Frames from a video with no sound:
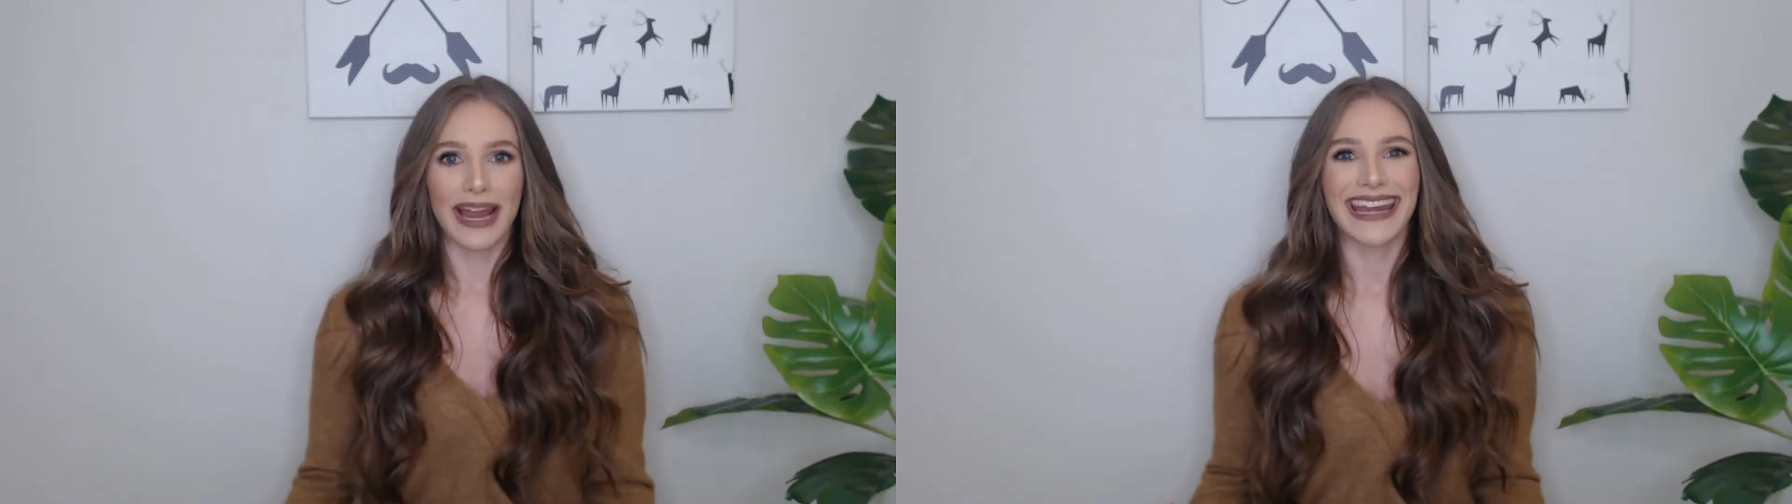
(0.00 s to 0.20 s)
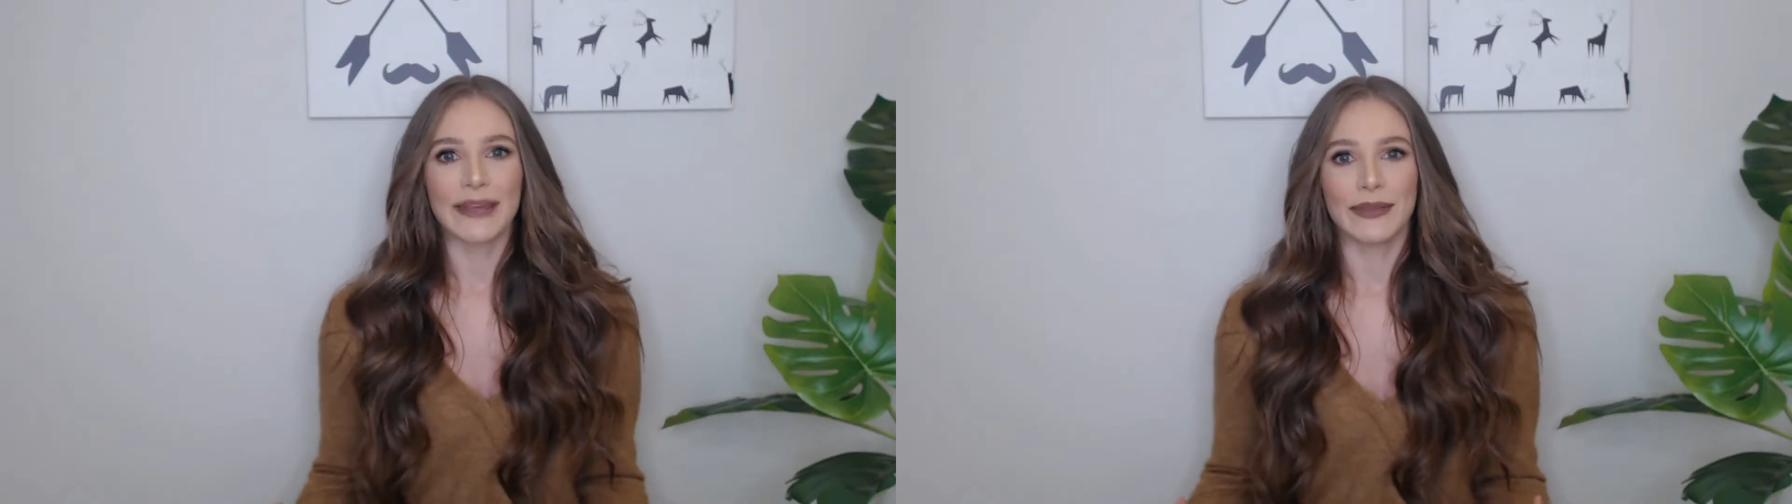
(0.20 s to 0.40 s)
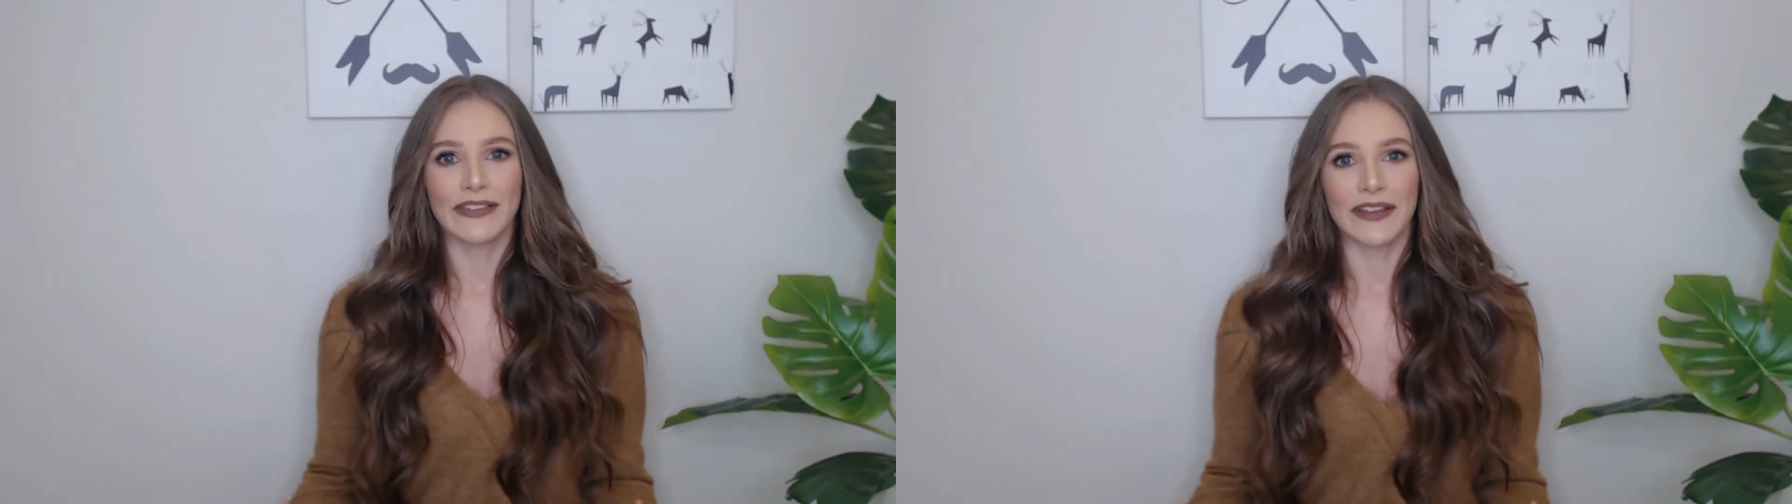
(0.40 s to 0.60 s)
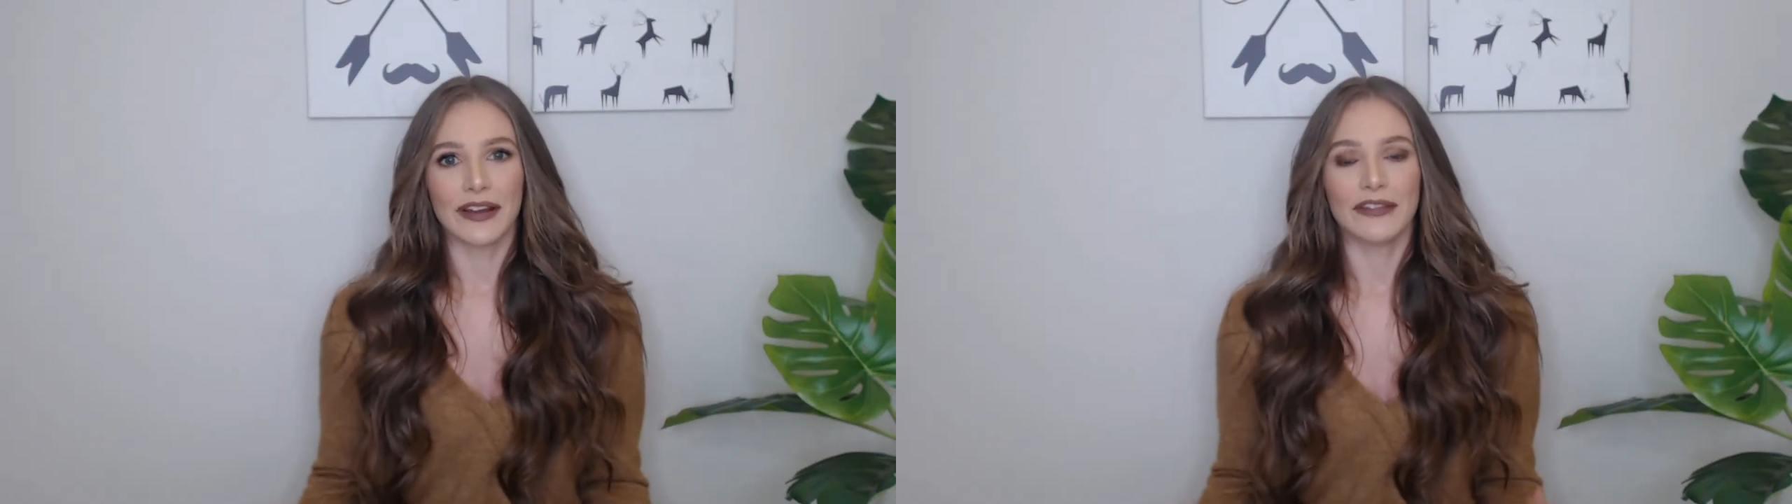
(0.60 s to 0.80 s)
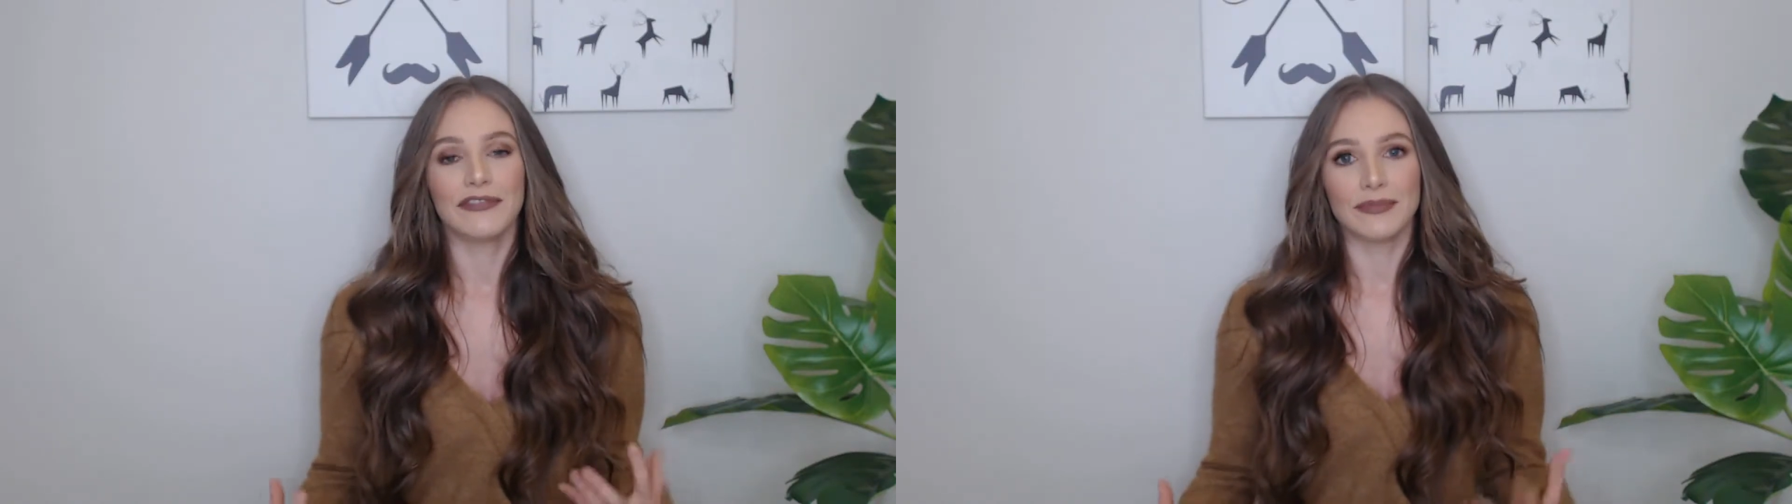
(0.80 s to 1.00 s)
My name is
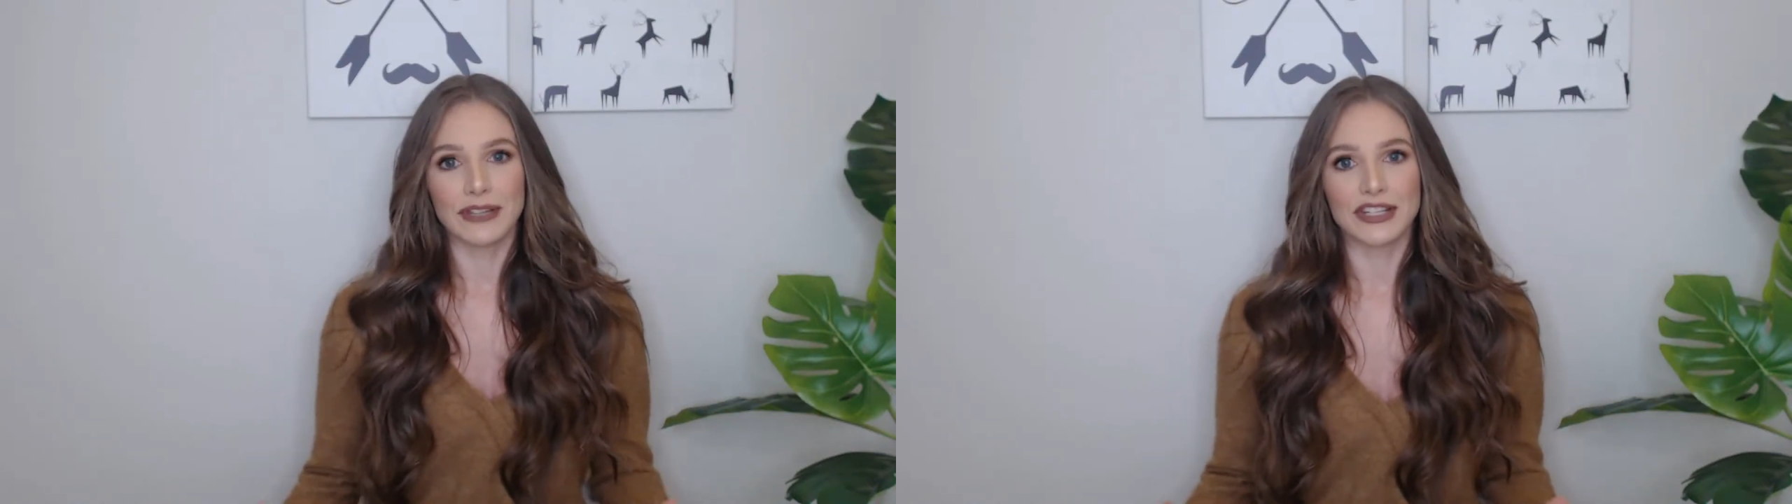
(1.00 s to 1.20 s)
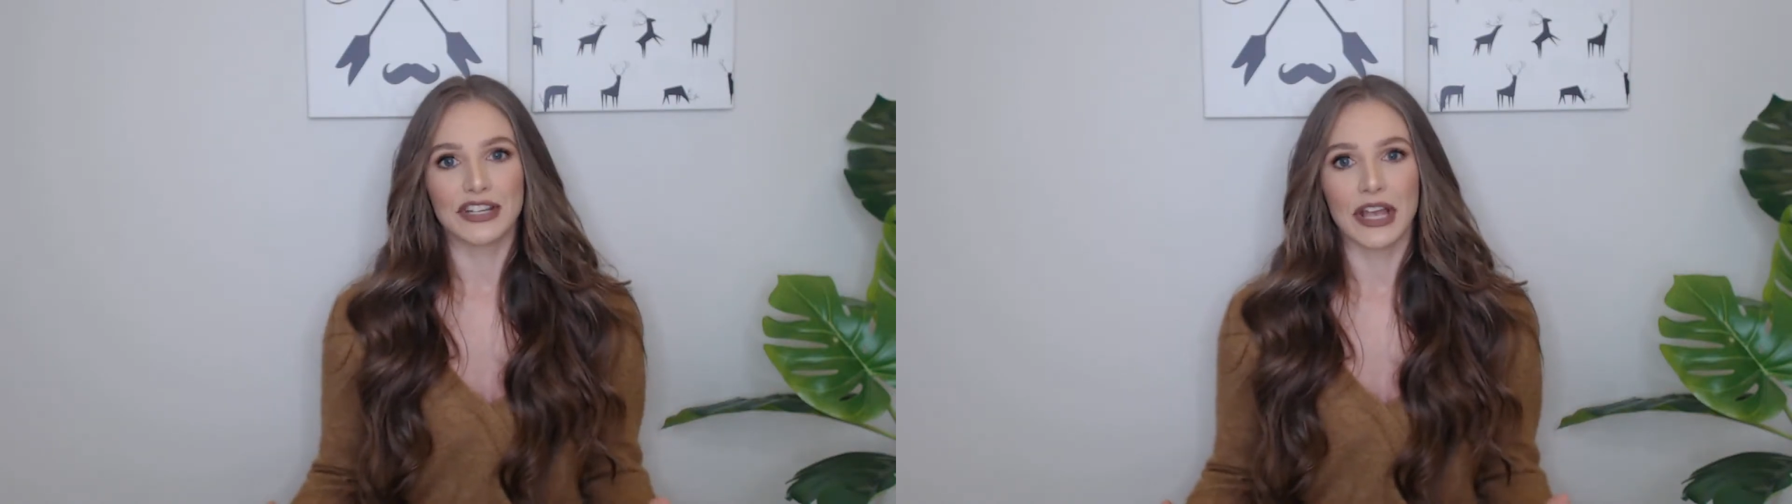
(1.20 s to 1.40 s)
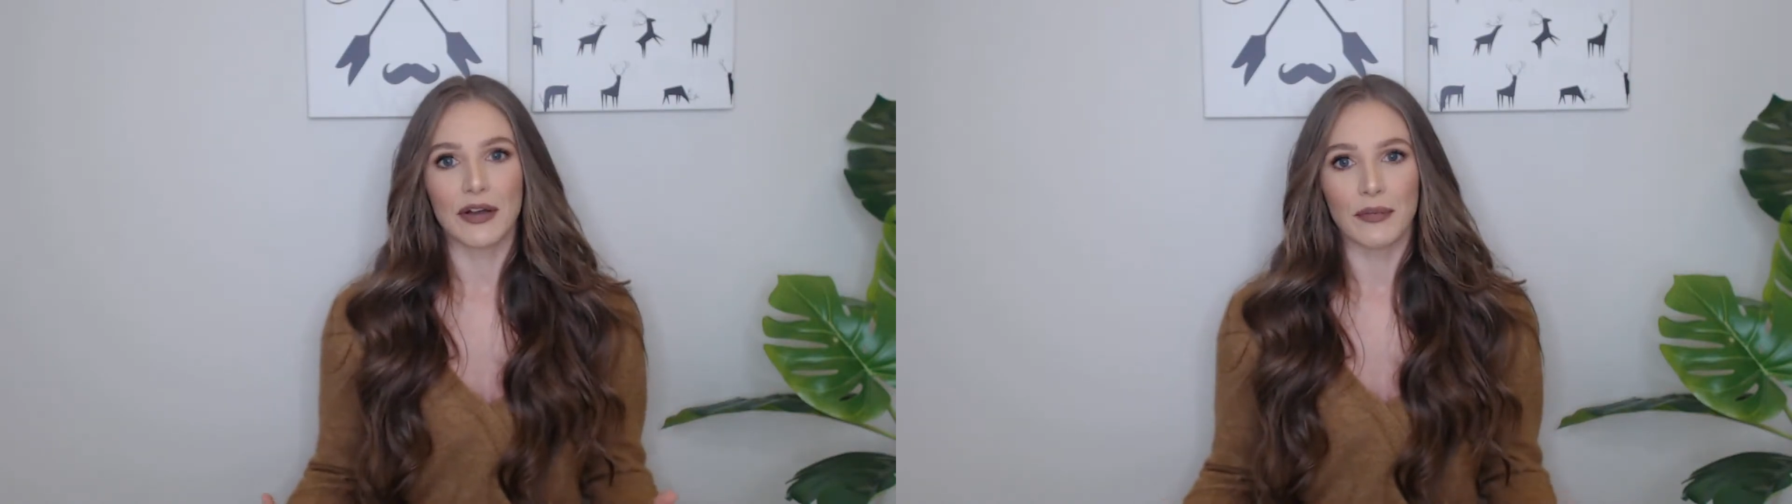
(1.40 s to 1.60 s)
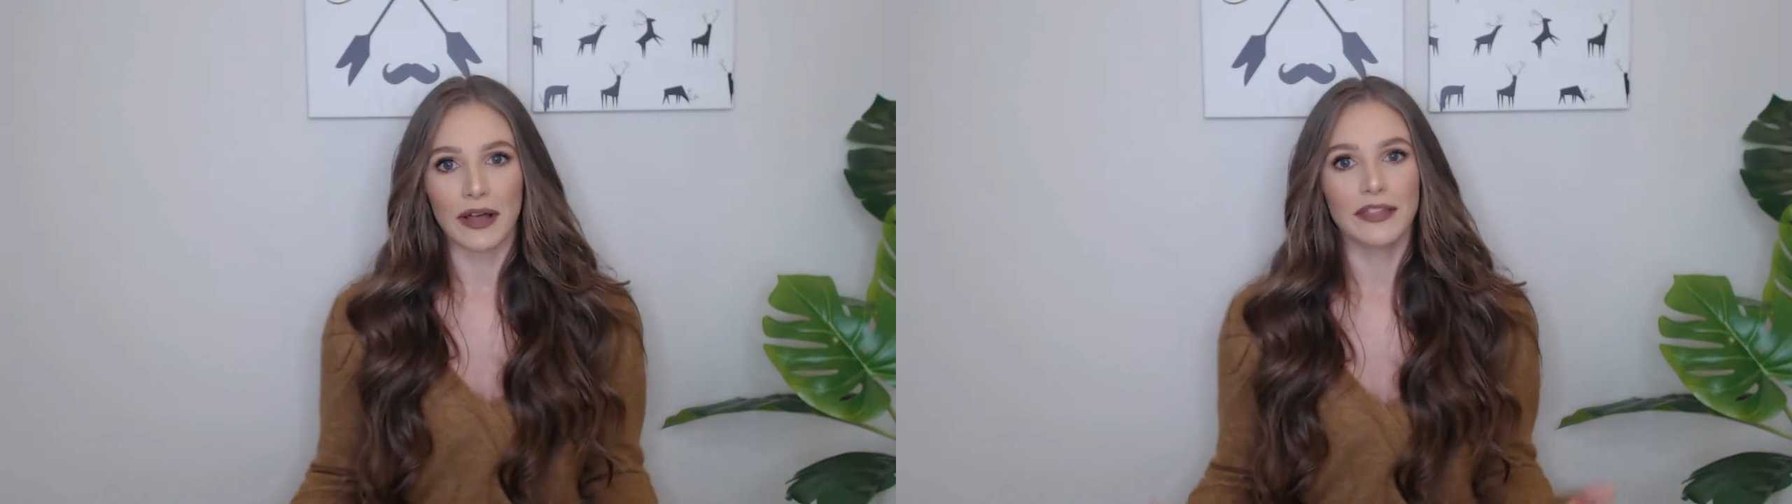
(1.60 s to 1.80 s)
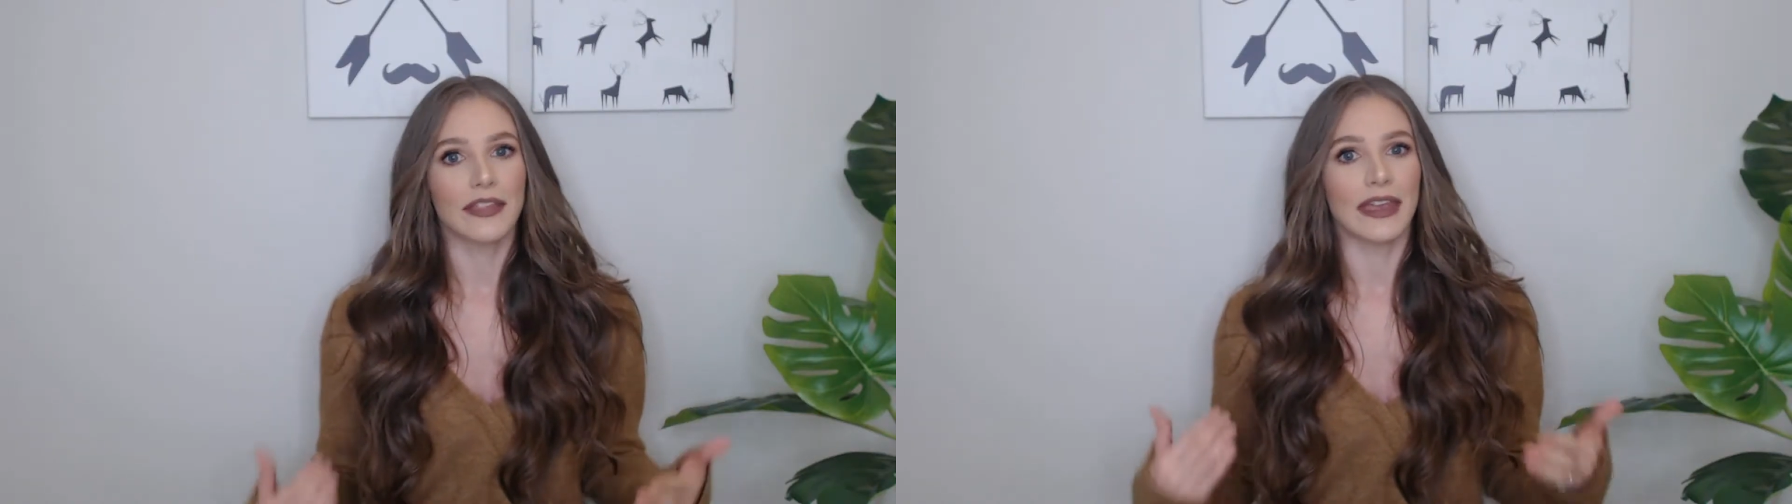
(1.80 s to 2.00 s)
Sarah from Dishing Out
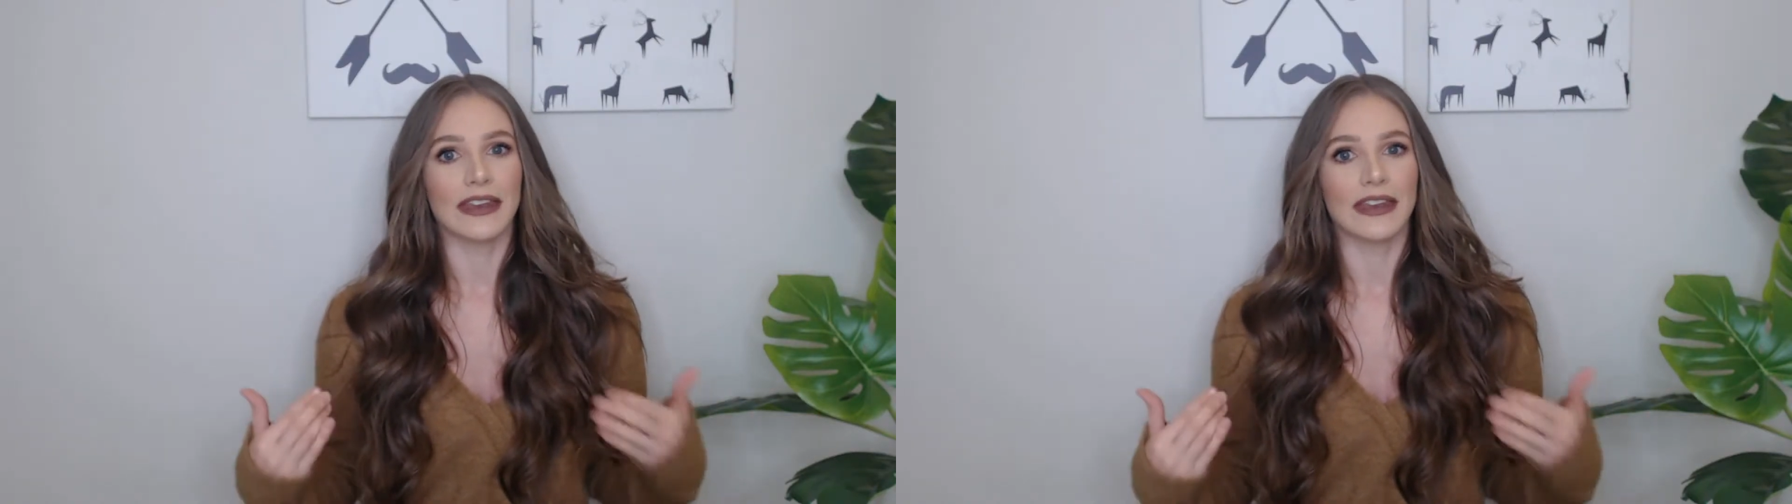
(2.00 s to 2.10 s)
Wealth,